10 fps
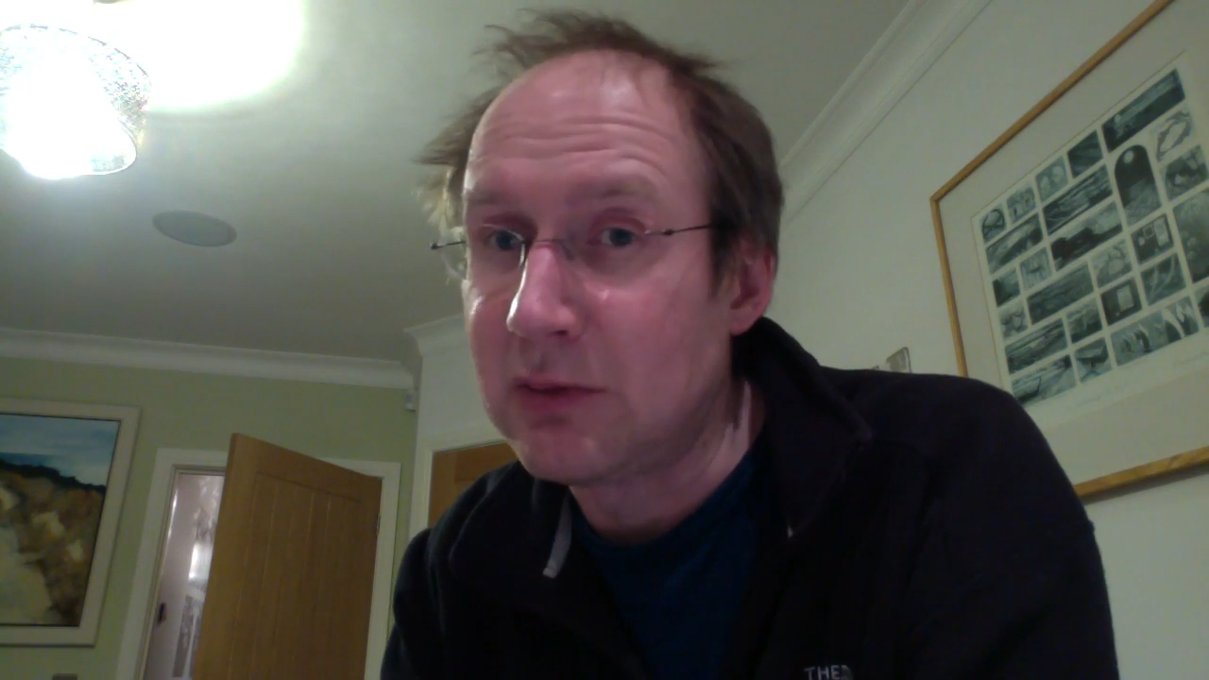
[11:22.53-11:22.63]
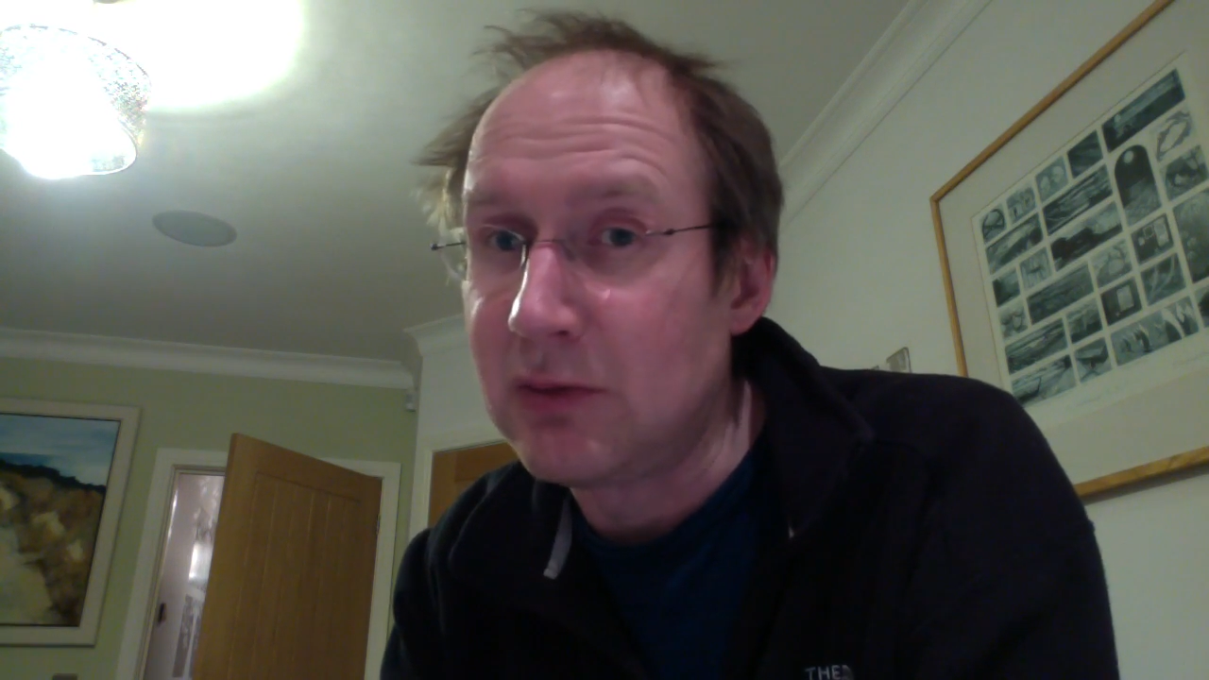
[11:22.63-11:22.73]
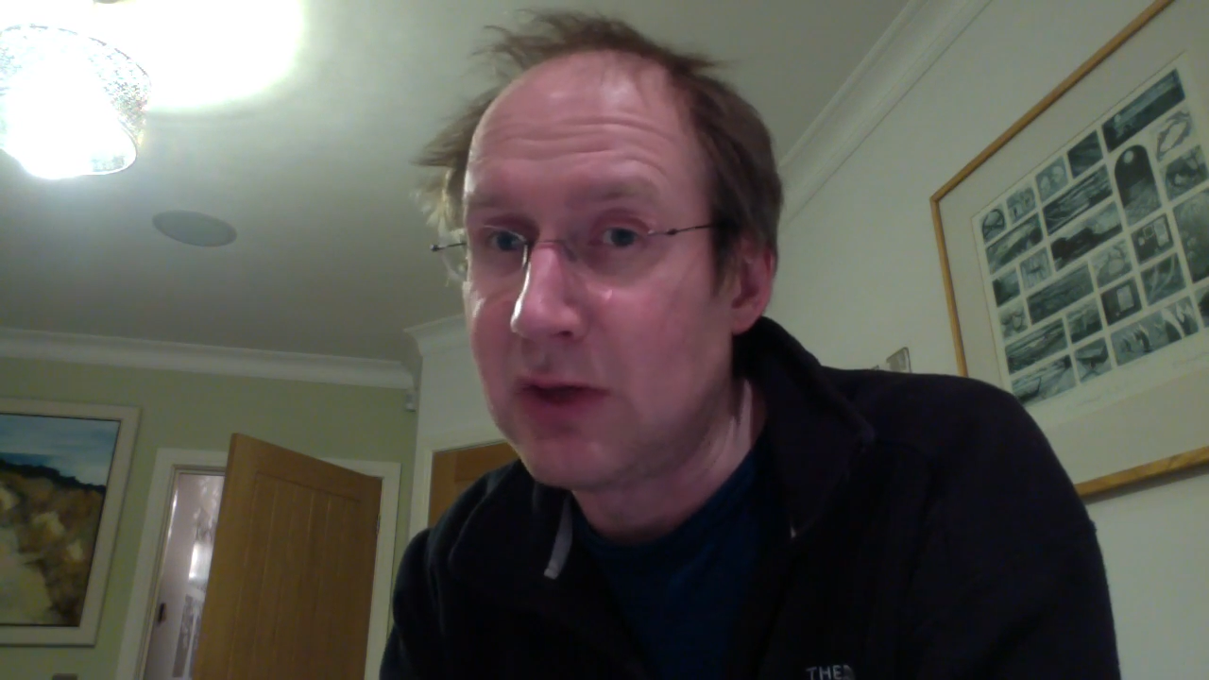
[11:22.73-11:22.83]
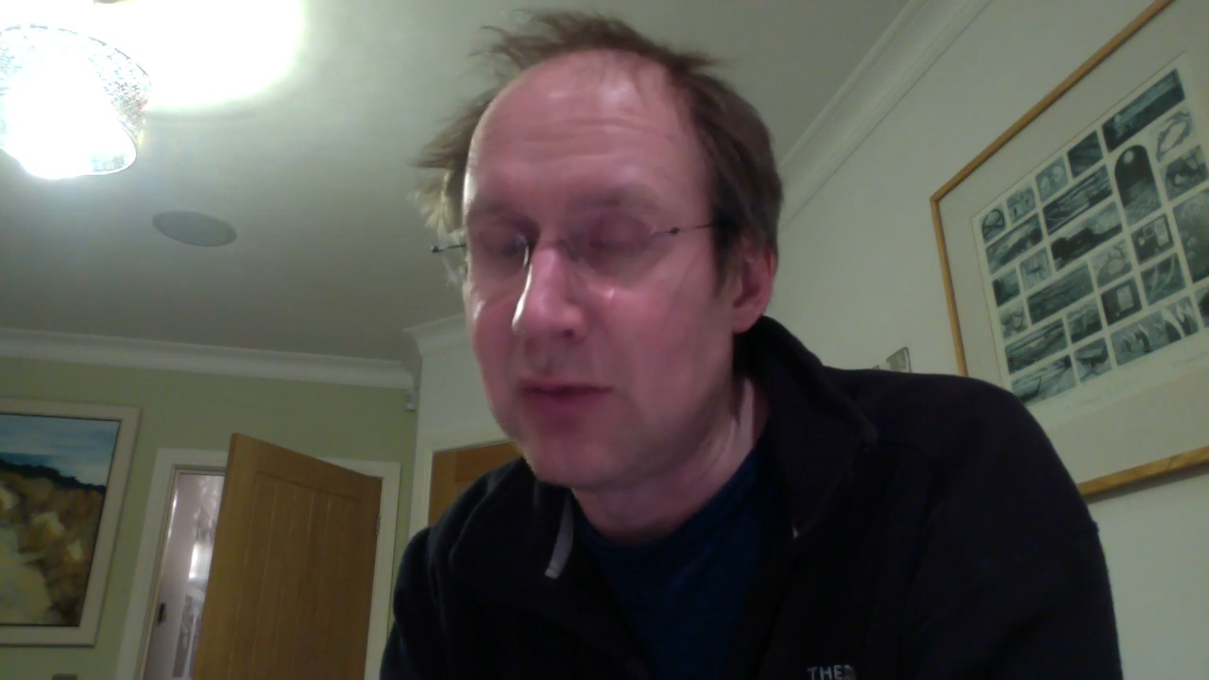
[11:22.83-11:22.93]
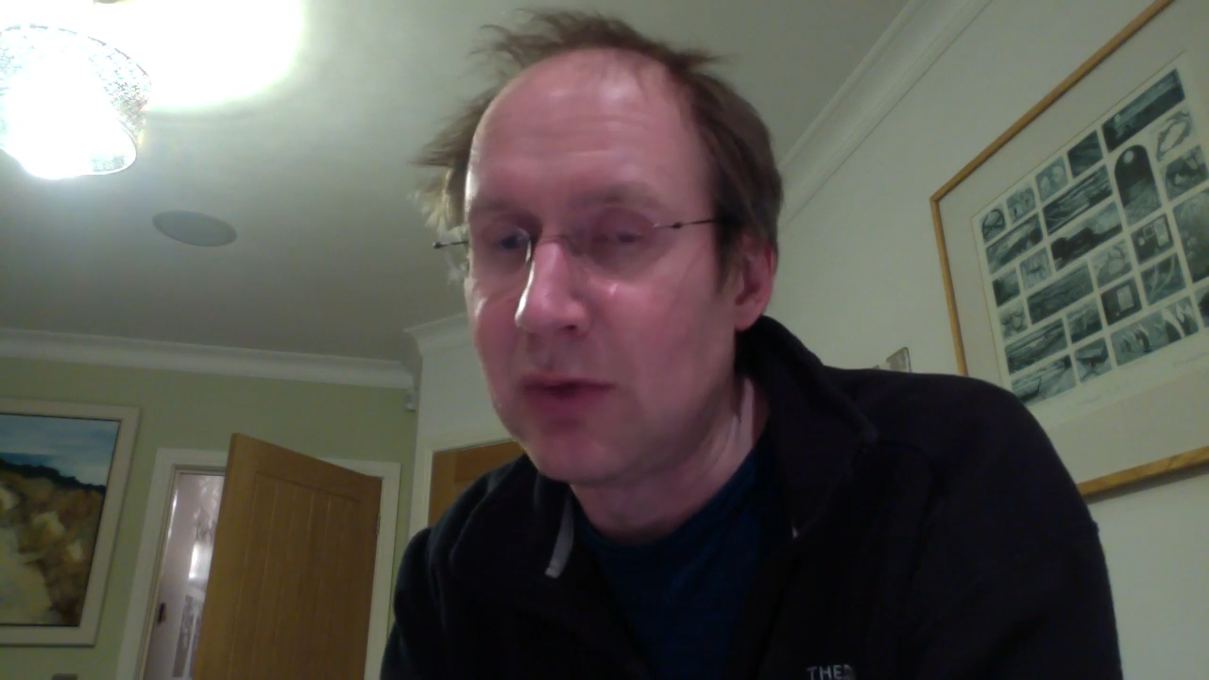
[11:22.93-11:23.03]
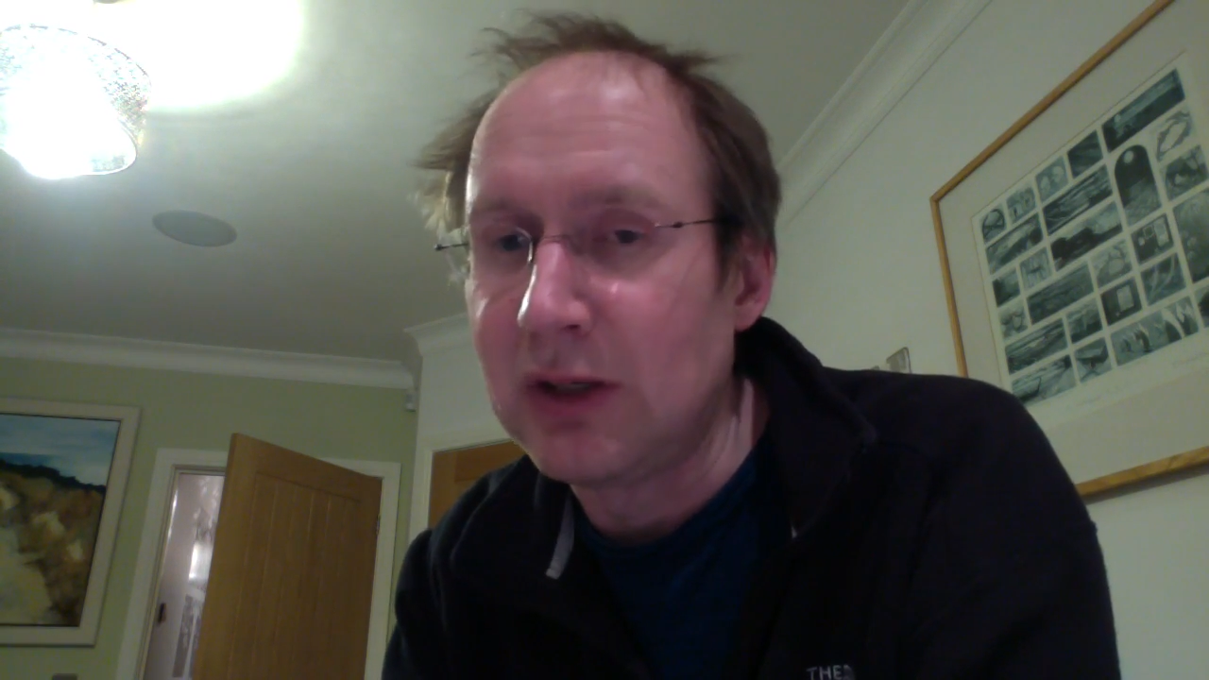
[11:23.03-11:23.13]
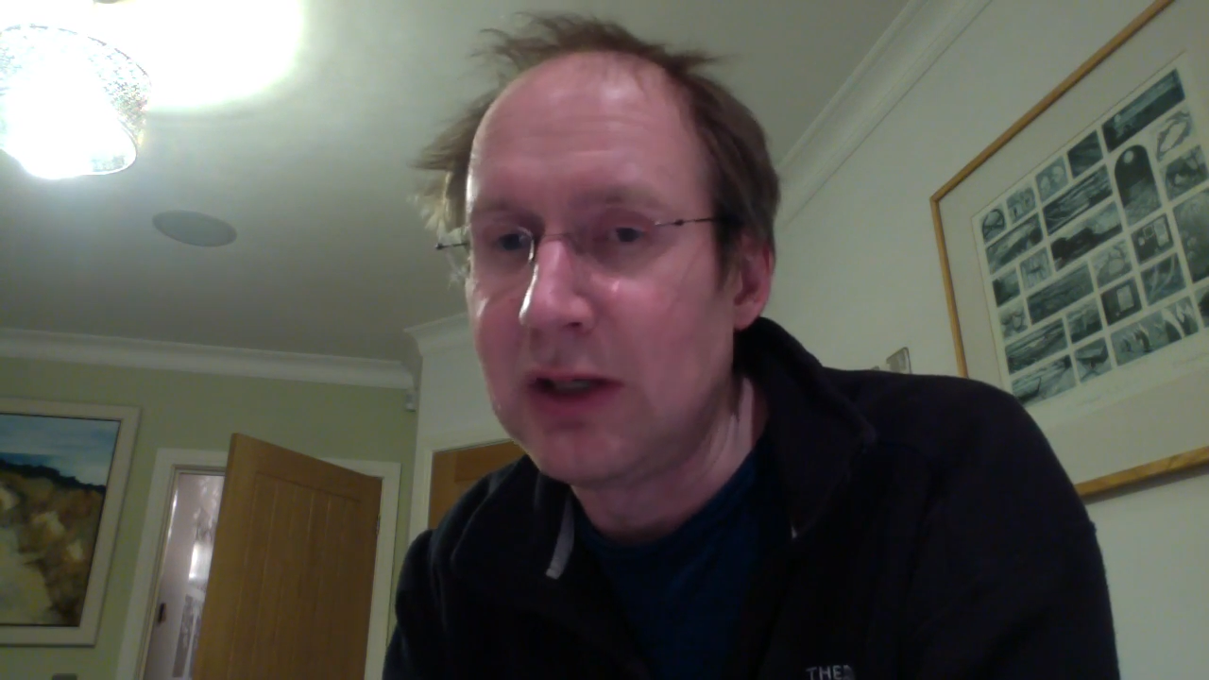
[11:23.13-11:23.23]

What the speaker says: generally